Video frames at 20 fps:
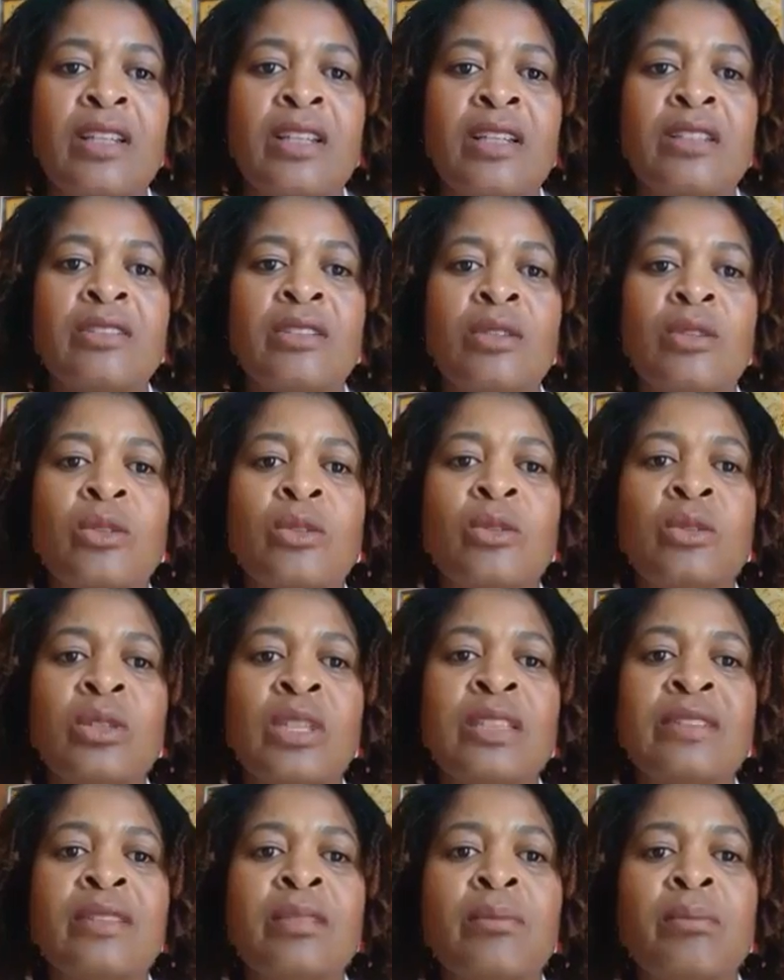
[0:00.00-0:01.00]
So
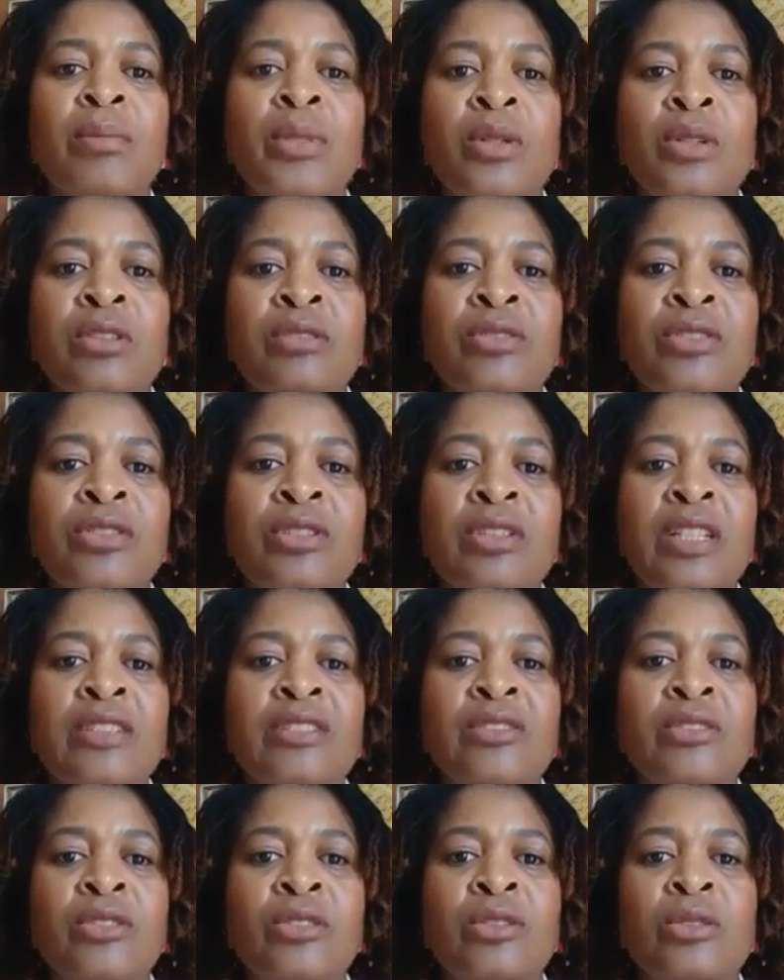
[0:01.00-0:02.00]
it's important for
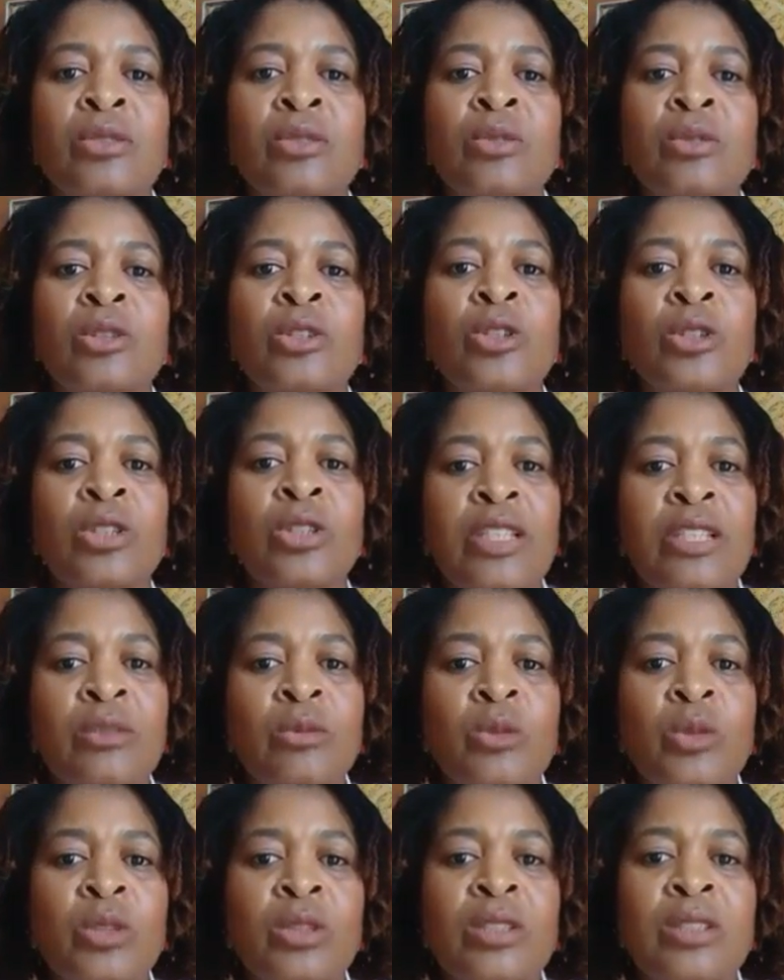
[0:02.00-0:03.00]
us to look
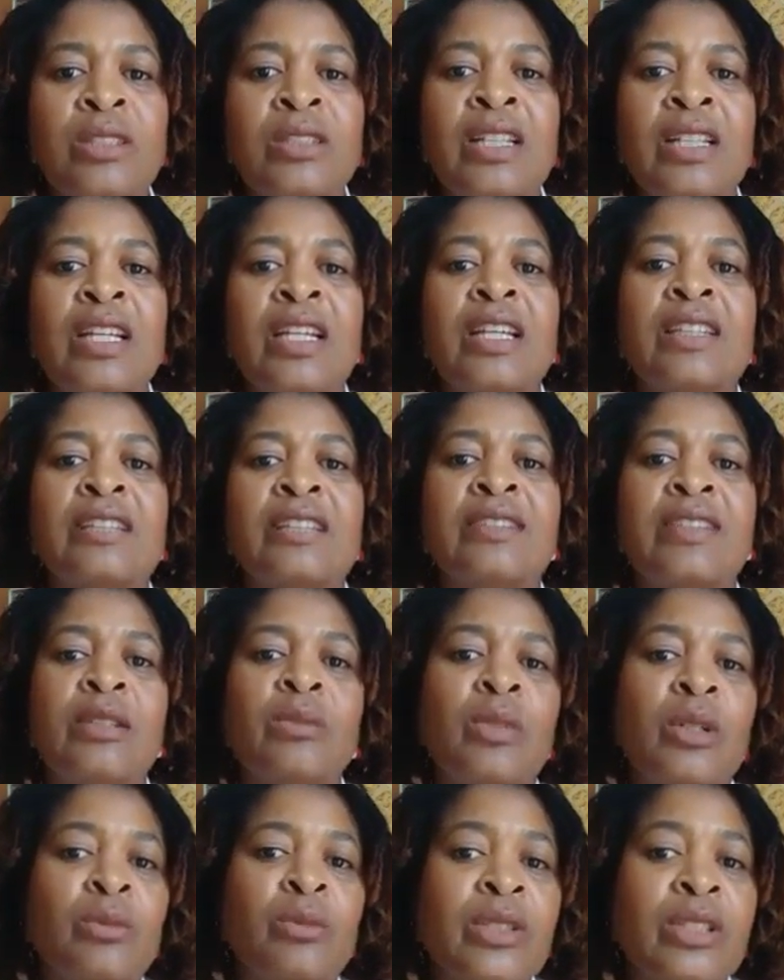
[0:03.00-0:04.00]
inward, see
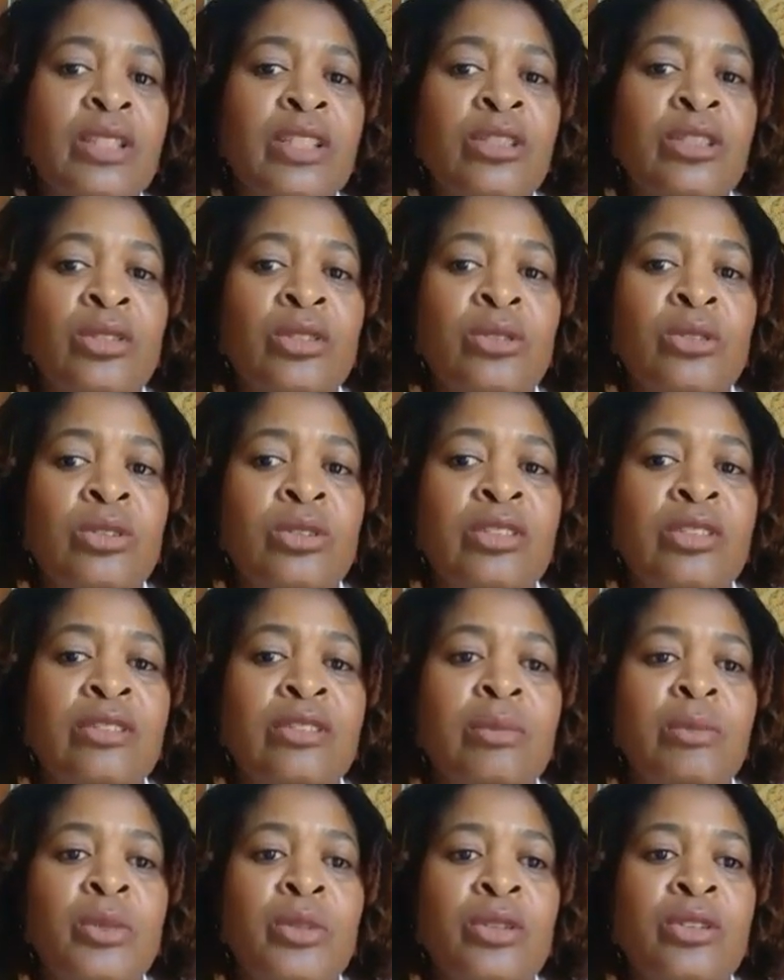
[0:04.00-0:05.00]
what we need to do to
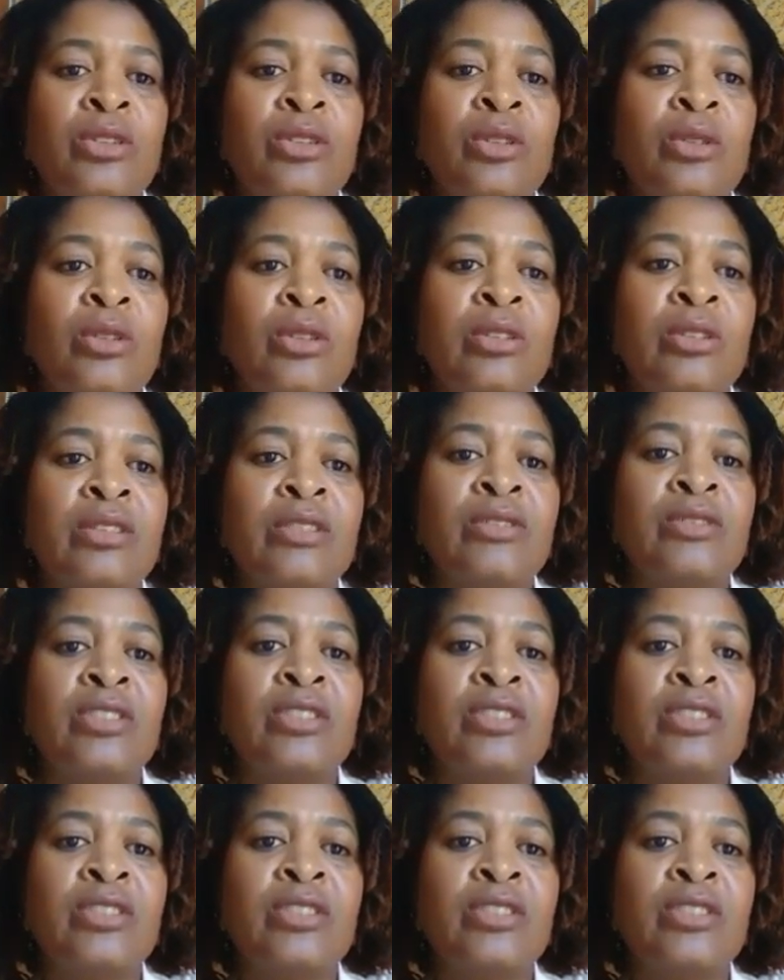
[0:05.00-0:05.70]
support the goals of